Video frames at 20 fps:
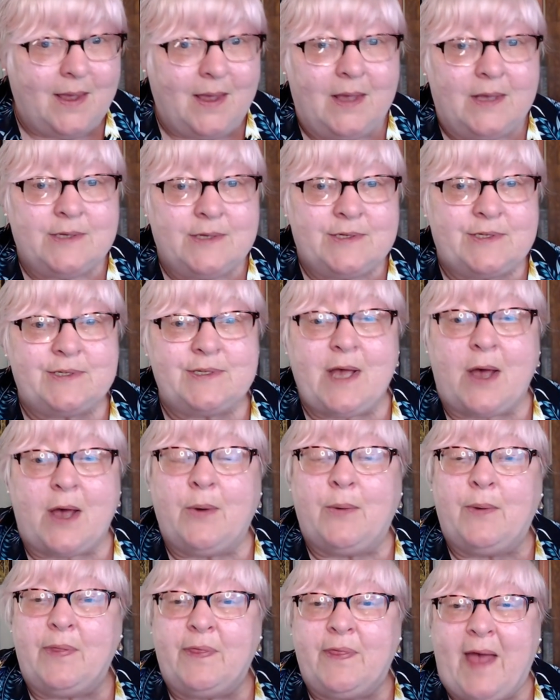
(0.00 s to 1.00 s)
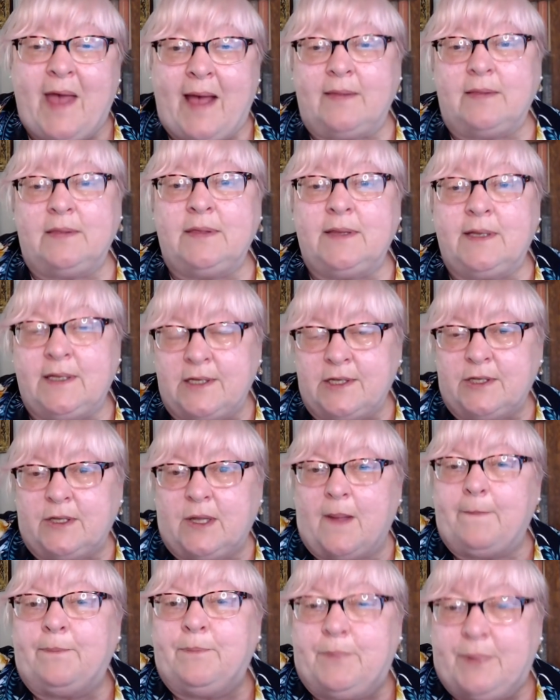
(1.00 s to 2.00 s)
So that little
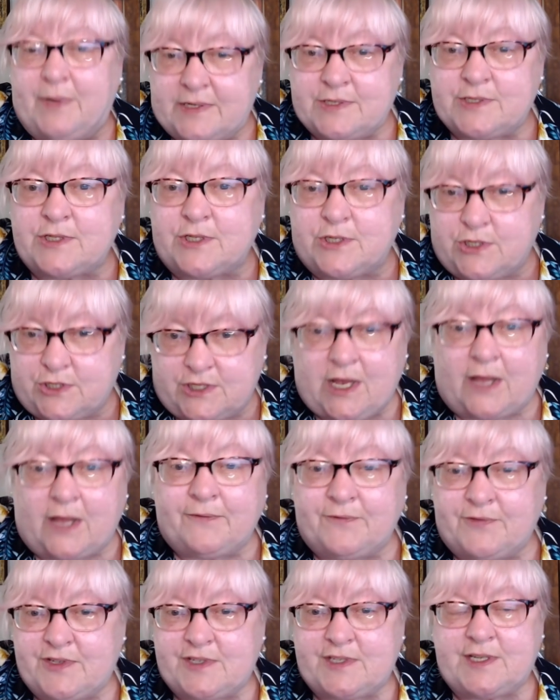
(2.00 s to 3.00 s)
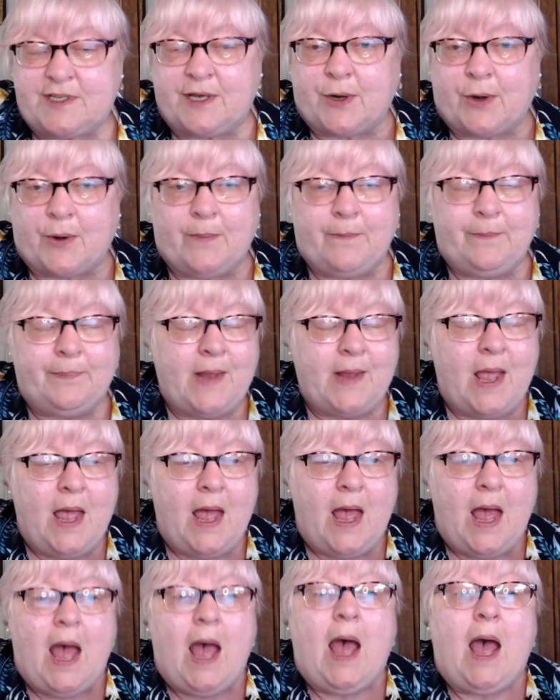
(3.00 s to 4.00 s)
bisque shelf sitter,
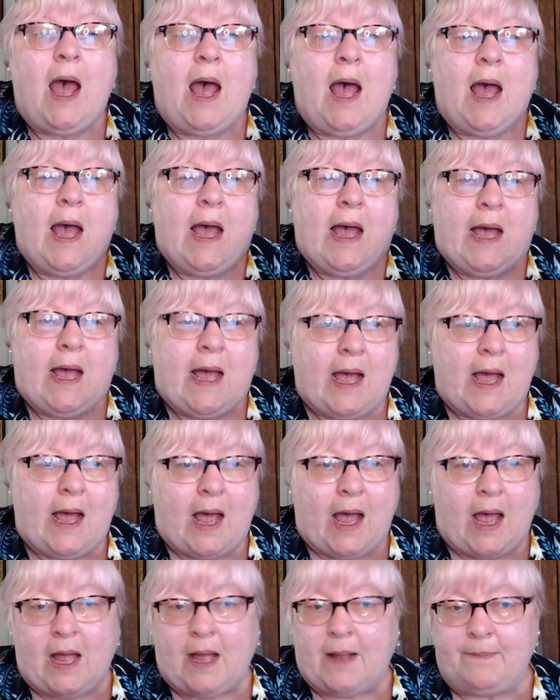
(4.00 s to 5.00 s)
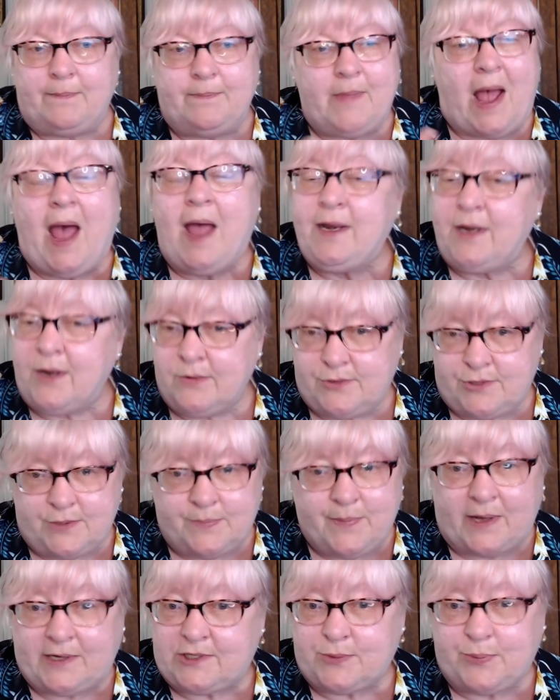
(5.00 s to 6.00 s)
I don't do
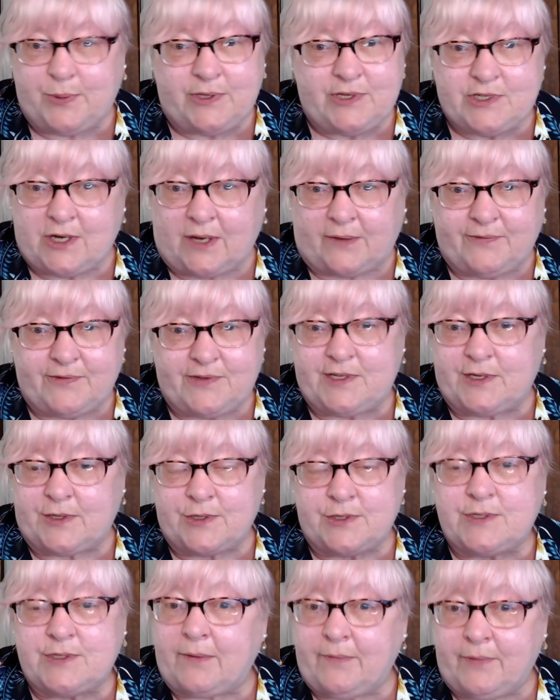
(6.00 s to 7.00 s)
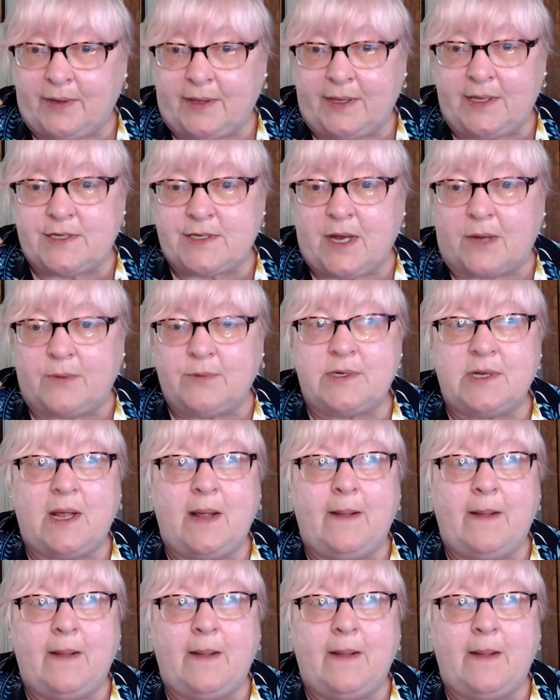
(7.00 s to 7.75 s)
much with shelf sitters. I really don't.